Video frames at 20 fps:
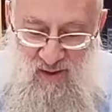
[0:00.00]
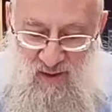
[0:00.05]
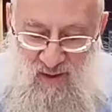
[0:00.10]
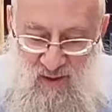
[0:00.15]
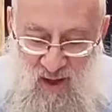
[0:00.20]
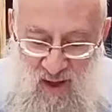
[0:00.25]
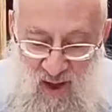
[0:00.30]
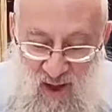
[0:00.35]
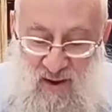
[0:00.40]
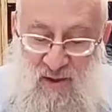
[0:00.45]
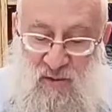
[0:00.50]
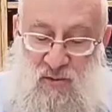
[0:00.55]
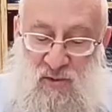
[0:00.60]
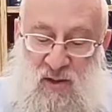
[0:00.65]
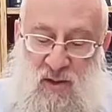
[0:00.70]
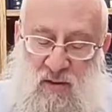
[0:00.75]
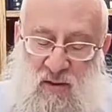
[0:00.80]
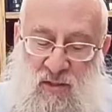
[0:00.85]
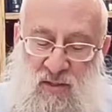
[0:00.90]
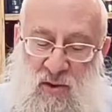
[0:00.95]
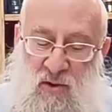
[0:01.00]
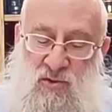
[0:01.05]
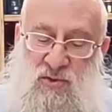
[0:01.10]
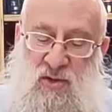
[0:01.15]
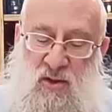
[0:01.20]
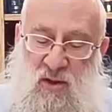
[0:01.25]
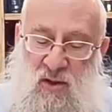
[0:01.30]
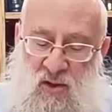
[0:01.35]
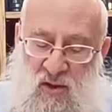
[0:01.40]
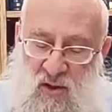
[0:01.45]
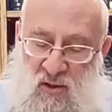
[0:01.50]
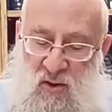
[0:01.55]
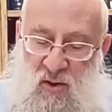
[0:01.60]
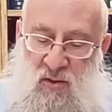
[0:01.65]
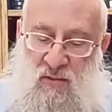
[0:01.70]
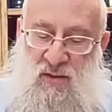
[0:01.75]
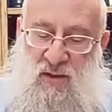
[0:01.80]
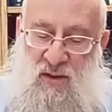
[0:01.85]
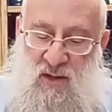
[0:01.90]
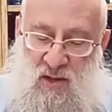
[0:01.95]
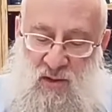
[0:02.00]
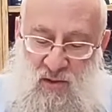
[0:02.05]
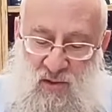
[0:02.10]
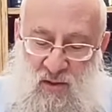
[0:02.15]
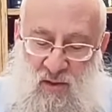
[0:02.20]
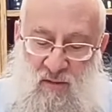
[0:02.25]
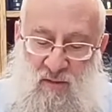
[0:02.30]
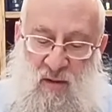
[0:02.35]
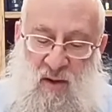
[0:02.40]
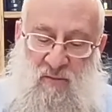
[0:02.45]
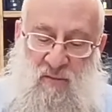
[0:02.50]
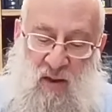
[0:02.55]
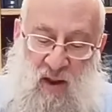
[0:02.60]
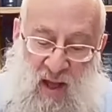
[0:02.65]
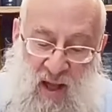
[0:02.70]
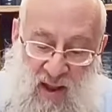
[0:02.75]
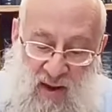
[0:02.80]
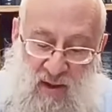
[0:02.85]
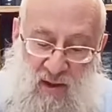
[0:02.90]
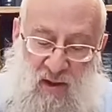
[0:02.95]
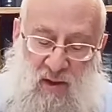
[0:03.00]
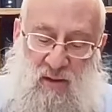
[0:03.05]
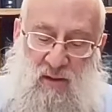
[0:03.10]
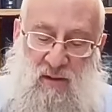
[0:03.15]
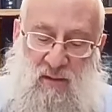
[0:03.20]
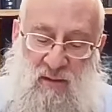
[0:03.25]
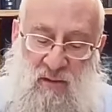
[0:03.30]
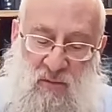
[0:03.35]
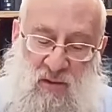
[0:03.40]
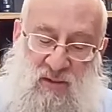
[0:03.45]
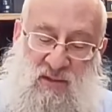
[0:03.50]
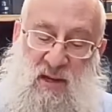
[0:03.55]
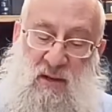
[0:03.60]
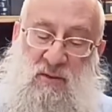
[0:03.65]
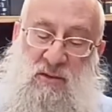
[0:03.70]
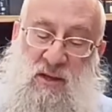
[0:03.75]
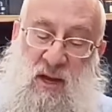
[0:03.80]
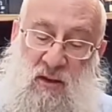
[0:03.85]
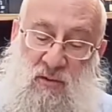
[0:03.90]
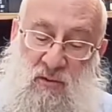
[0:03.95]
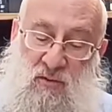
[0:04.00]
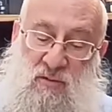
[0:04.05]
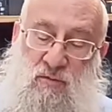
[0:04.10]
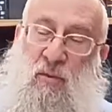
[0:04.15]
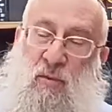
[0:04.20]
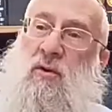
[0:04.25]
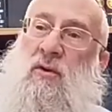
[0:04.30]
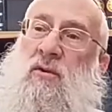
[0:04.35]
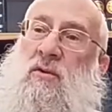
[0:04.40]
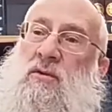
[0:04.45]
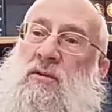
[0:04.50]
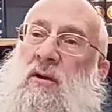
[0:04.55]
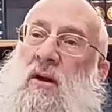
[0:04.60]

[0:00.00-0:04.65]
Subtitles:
Hani Hudika, those are called the nation. Aval Hanach, the ones outside those borders,